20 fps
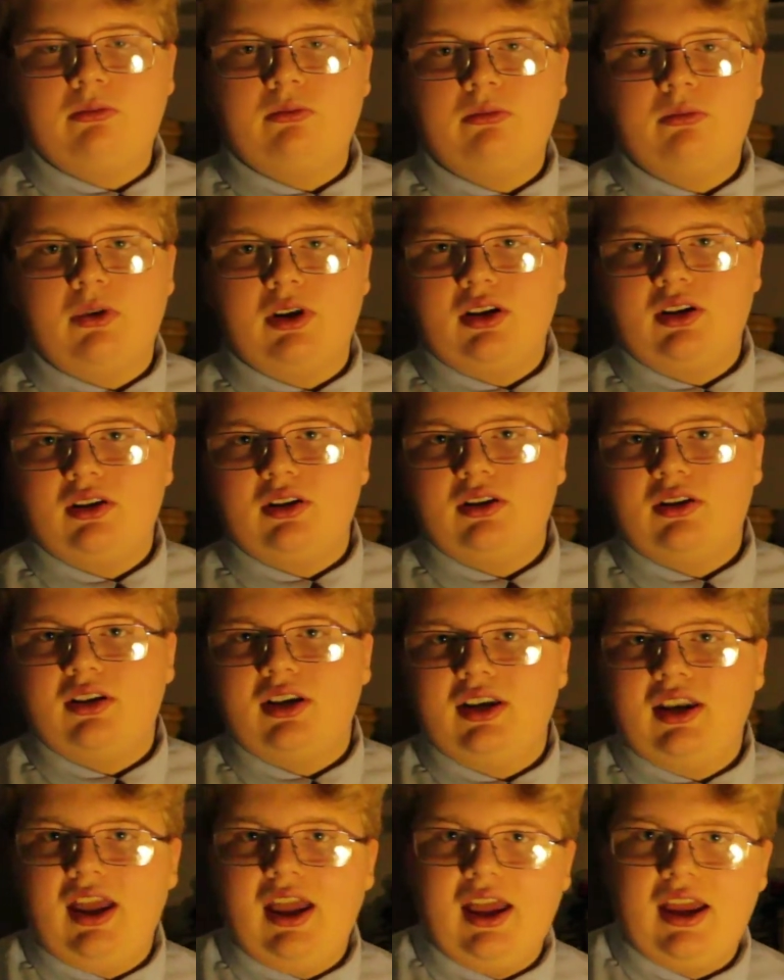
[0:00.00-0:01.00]
But
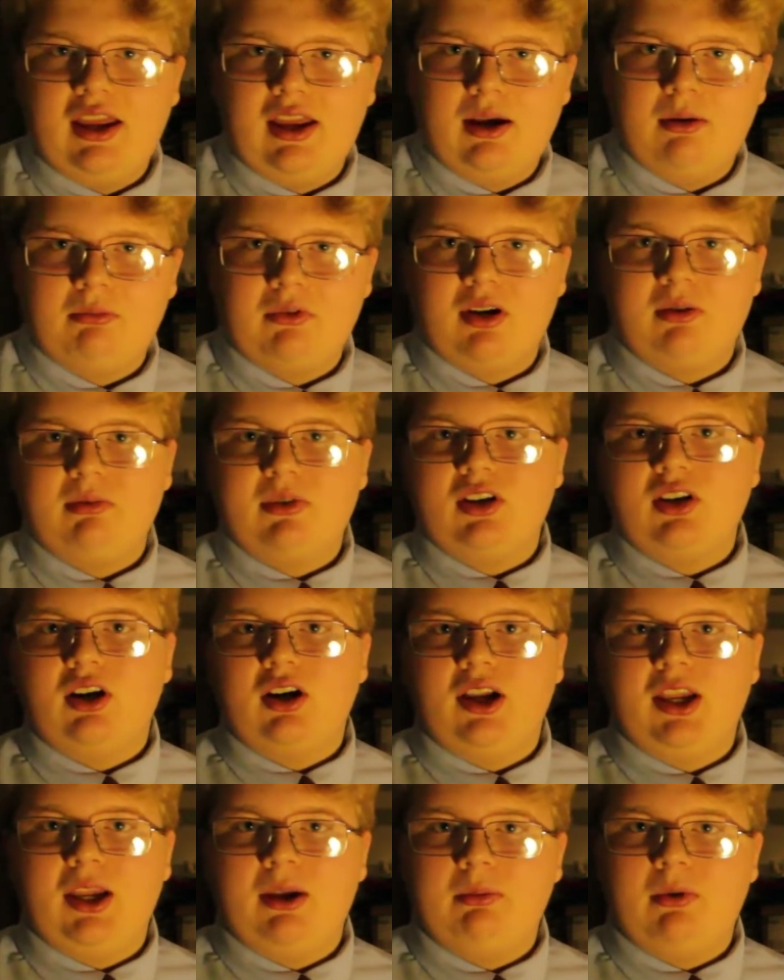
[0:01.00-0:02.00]
today I'm going to be
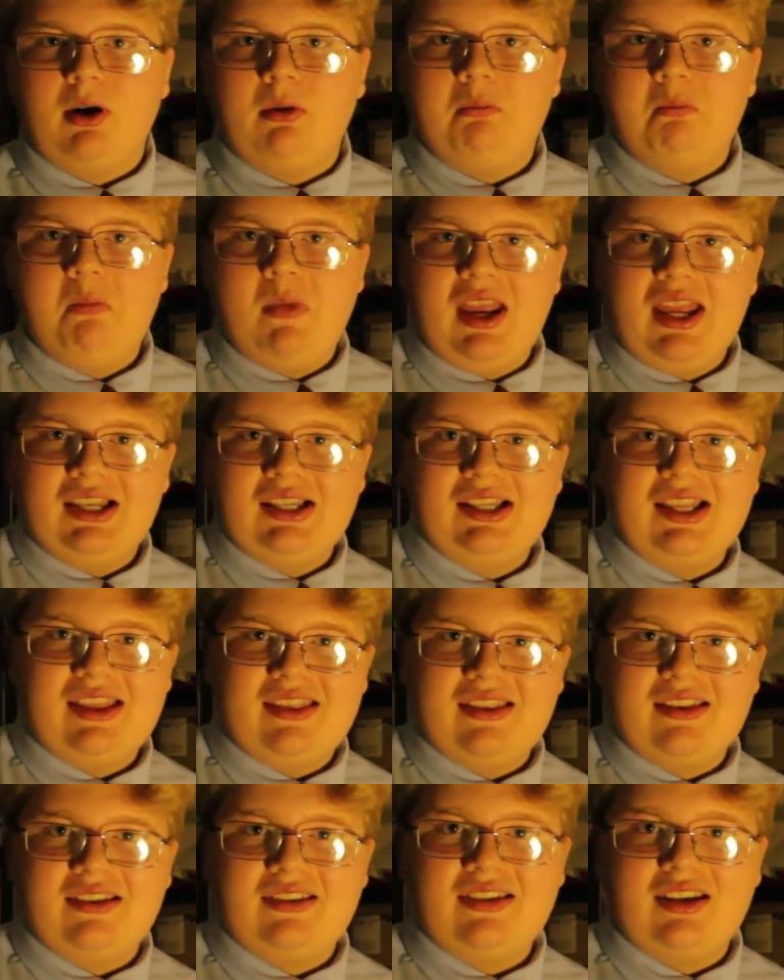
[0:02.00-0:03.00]
talking about mainly
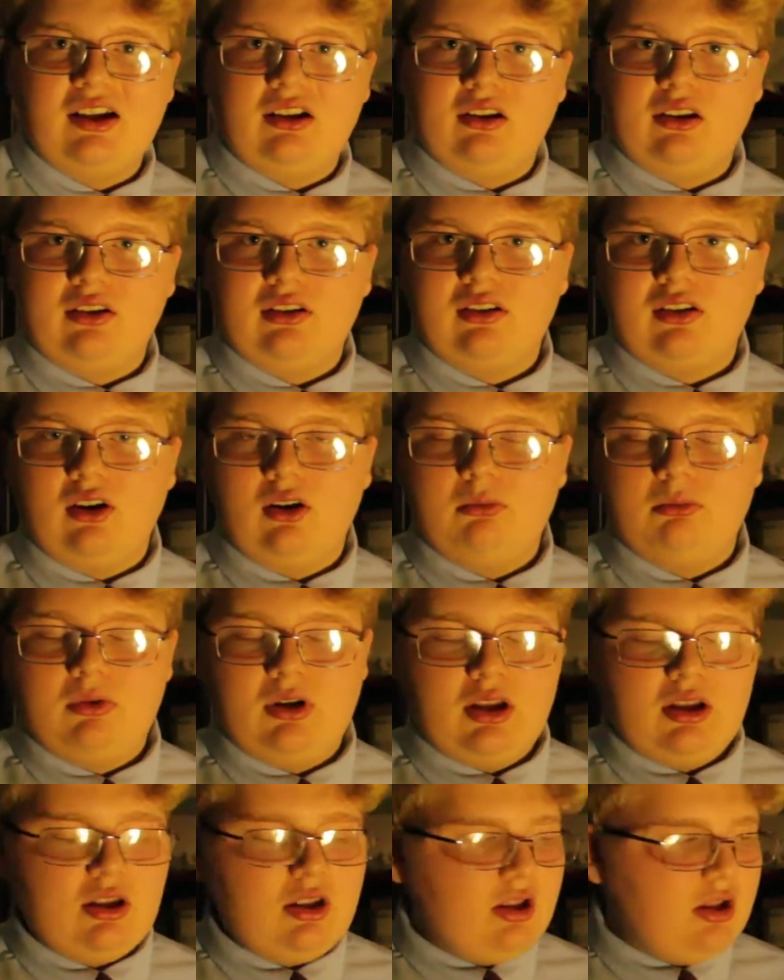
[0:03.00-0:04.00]
this telescope.
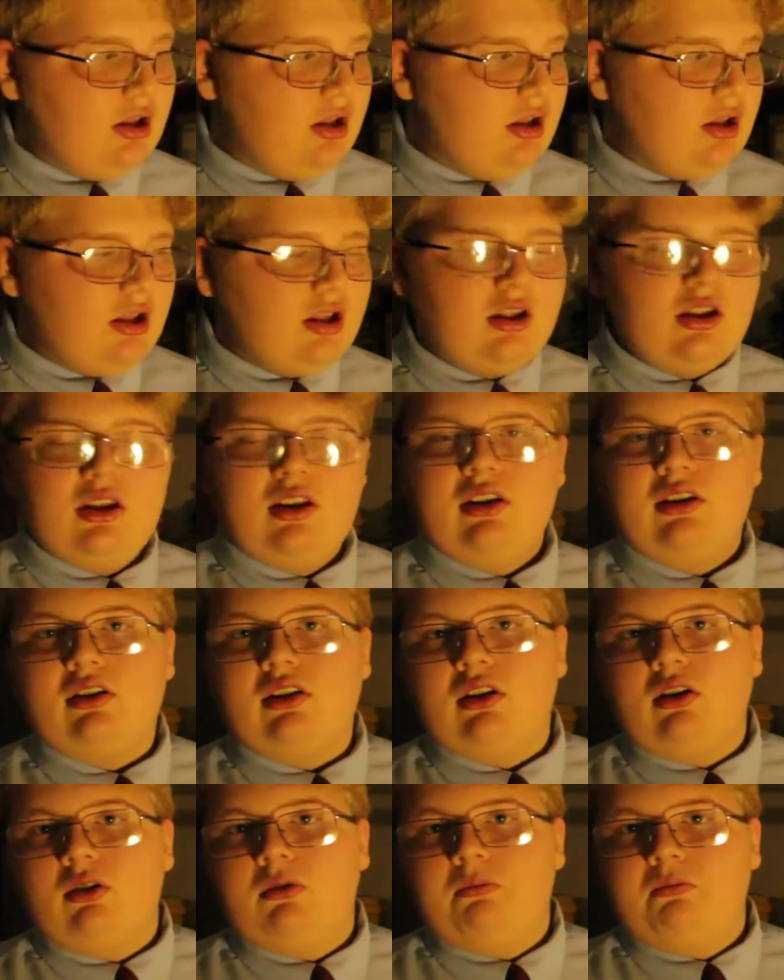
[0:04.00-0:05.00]

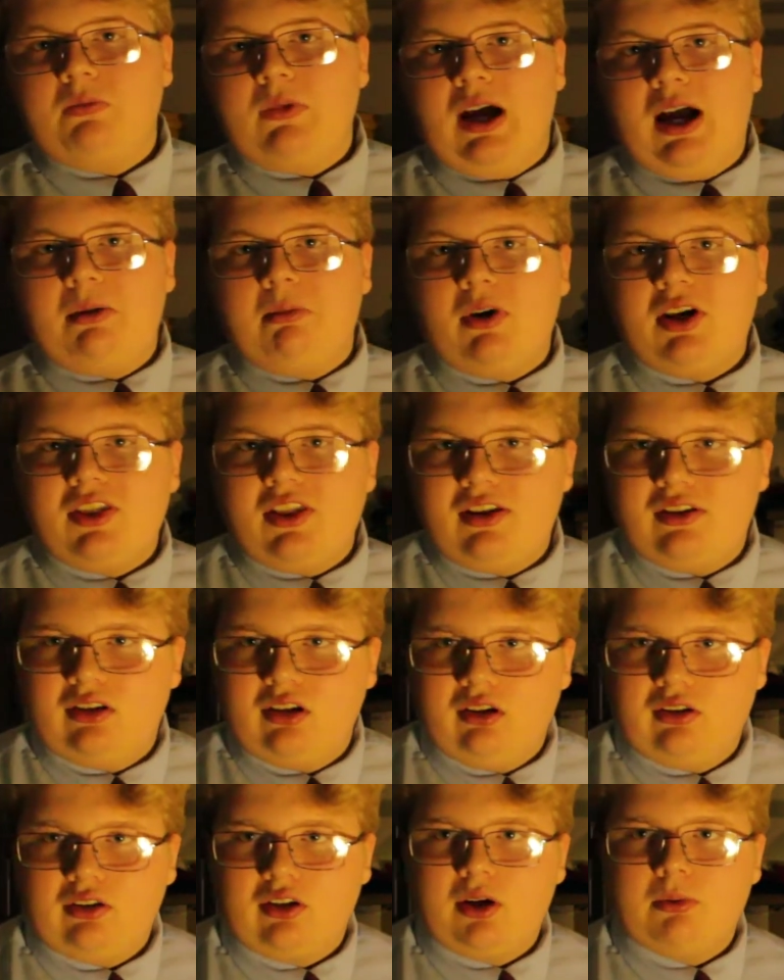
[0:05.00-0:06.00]
So I bought this
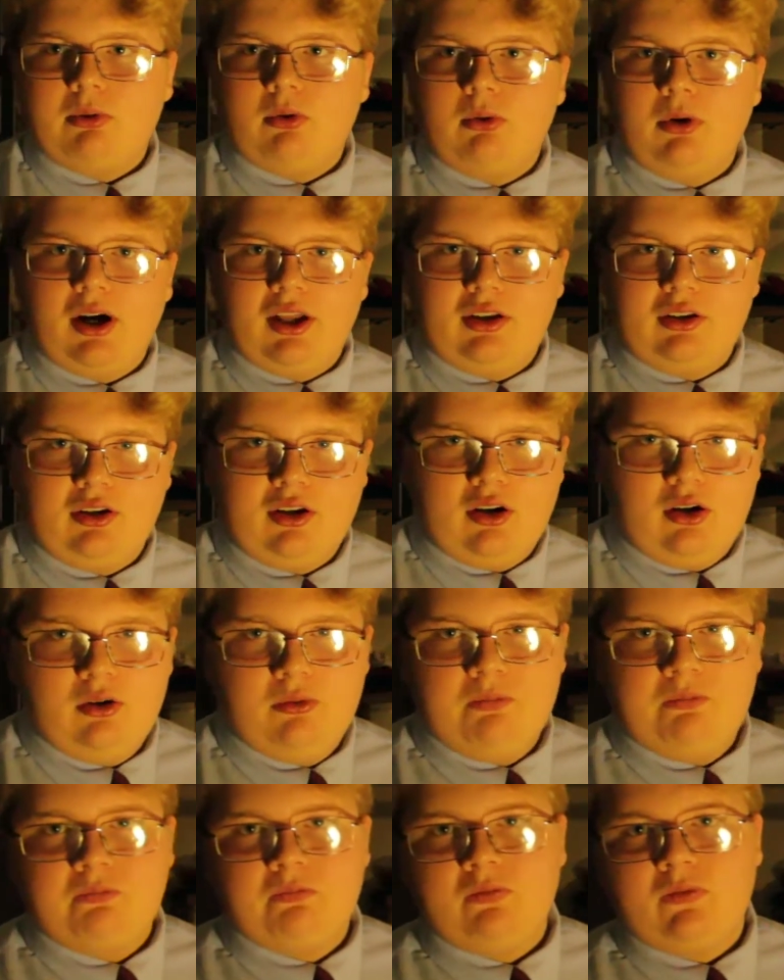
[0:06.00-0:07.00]
telescope a while ago.
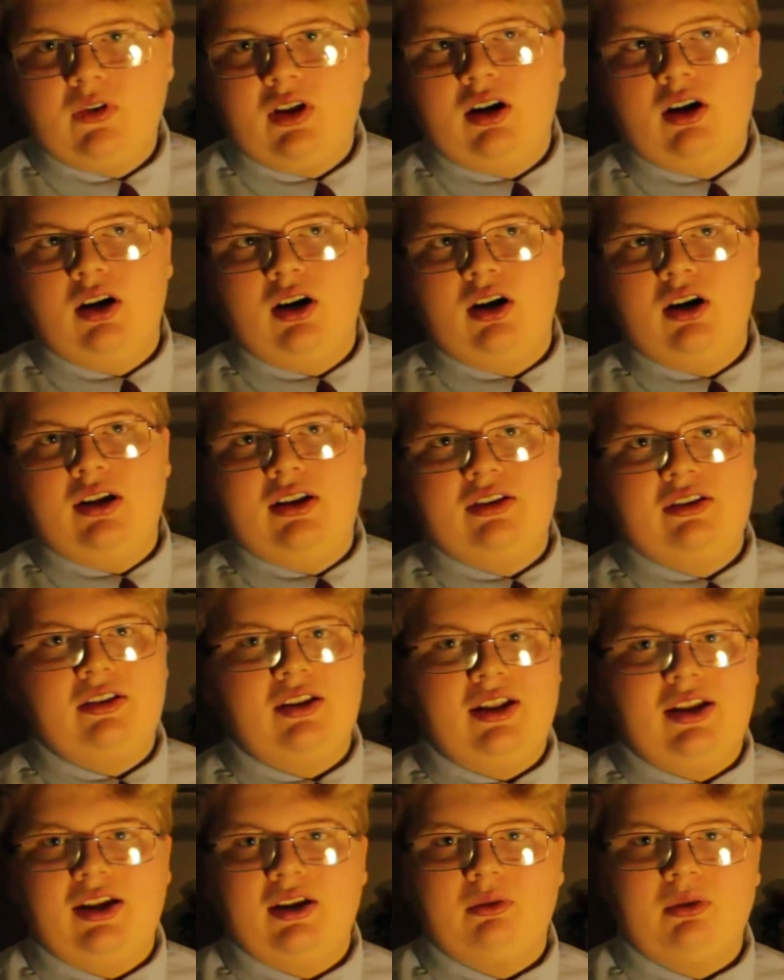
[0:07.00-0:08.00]

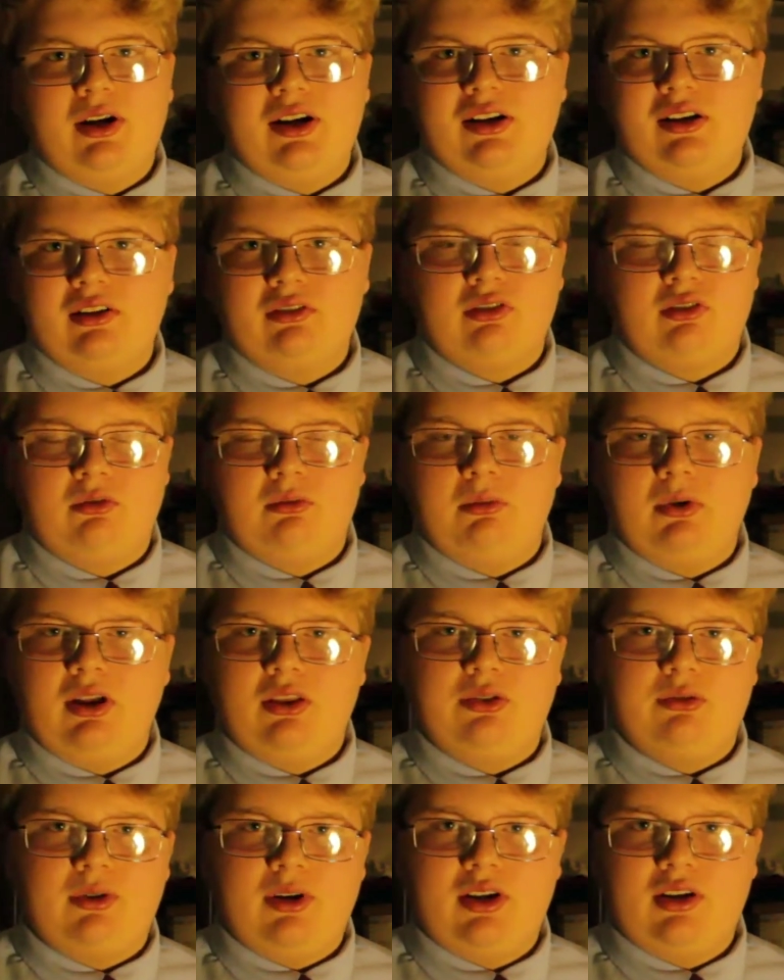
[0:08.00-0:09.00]
It ranges from
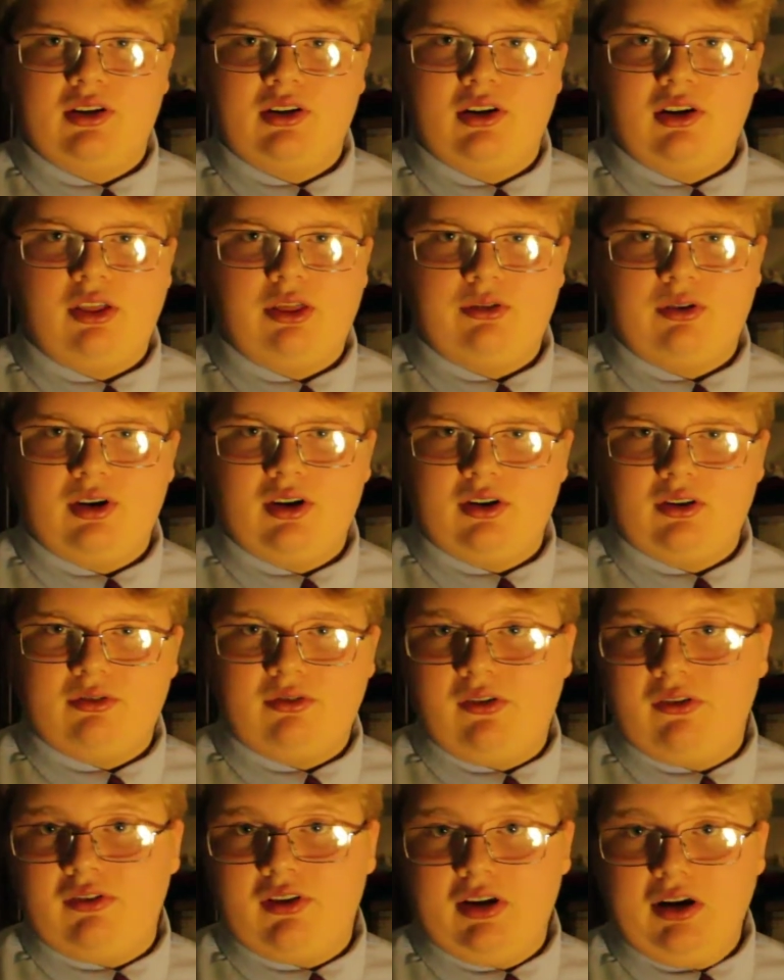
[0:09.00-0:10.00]
about $300 to
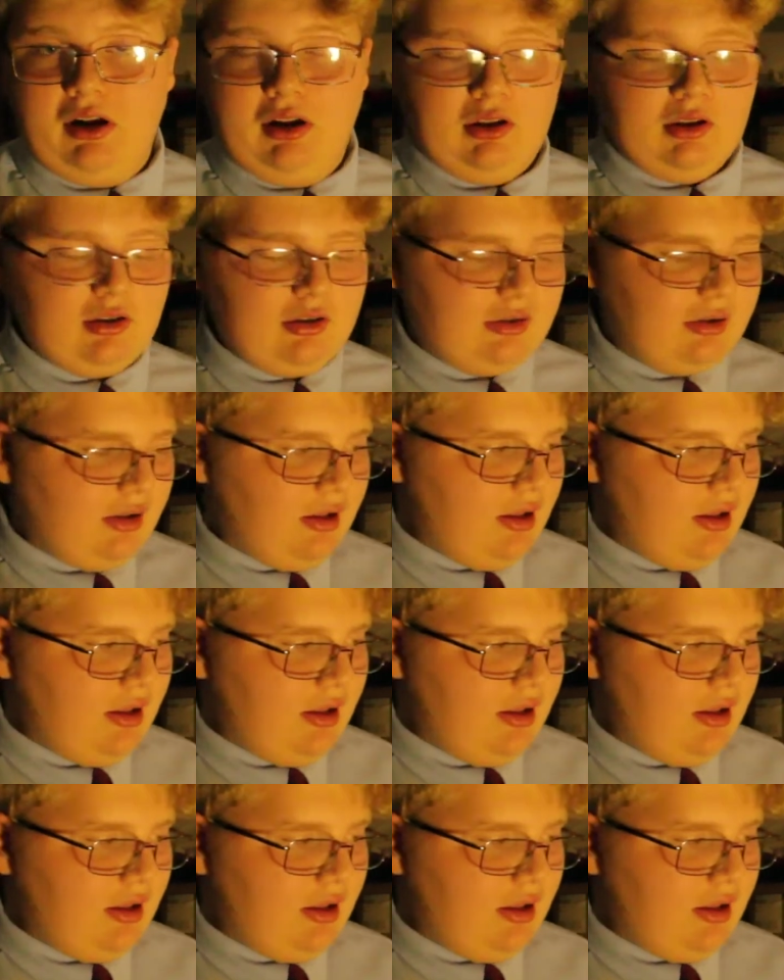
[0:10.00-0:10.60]
$350,